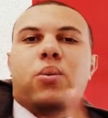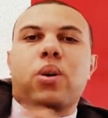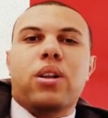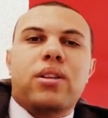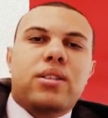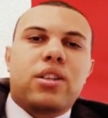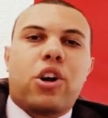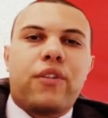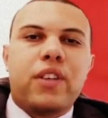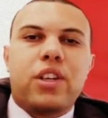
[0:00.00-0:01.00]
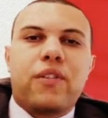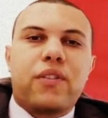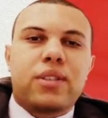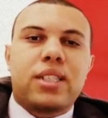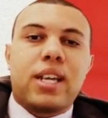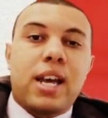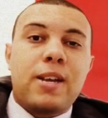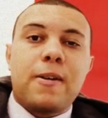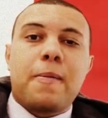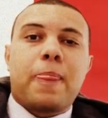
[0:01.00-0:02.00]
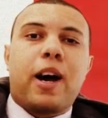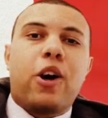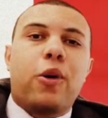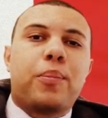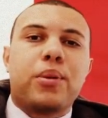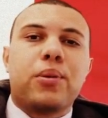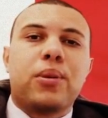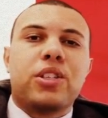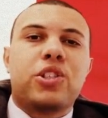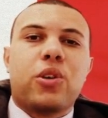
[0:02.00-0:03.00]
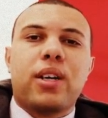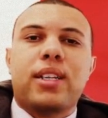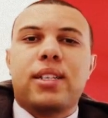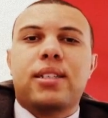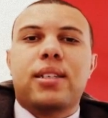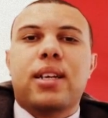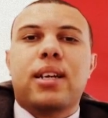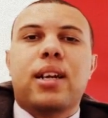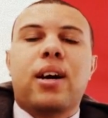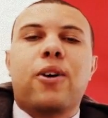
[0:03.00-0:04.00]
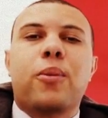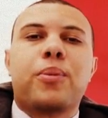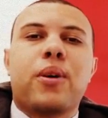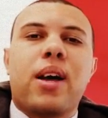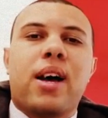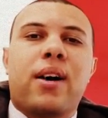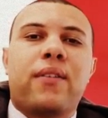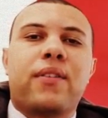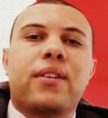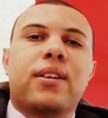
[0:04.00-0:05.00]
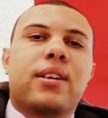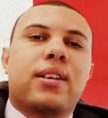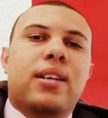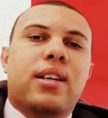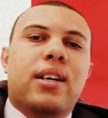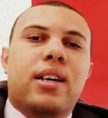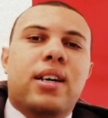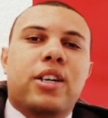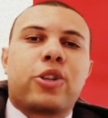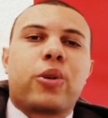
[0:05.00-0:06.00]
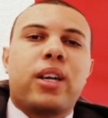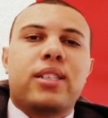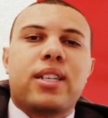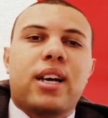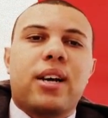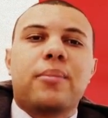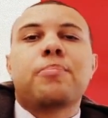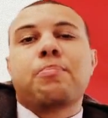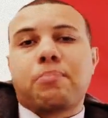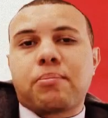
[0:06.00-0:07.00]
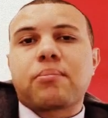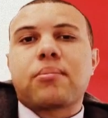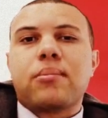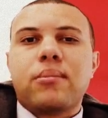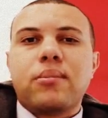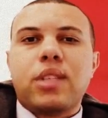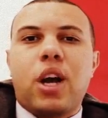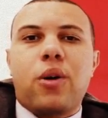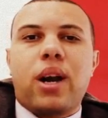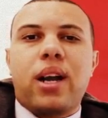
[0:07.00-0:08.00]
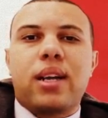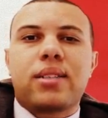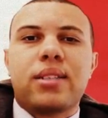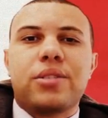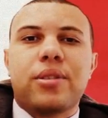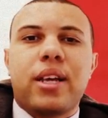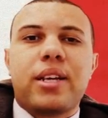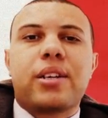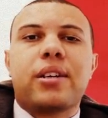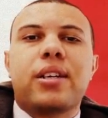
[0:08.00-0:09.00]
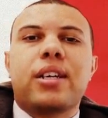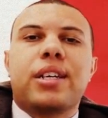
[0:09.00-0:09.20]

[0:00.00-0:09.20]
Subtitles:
Well, this is our video for today. I hope you enjoyed it and I hope you have a great time. Alright, I'll see you later.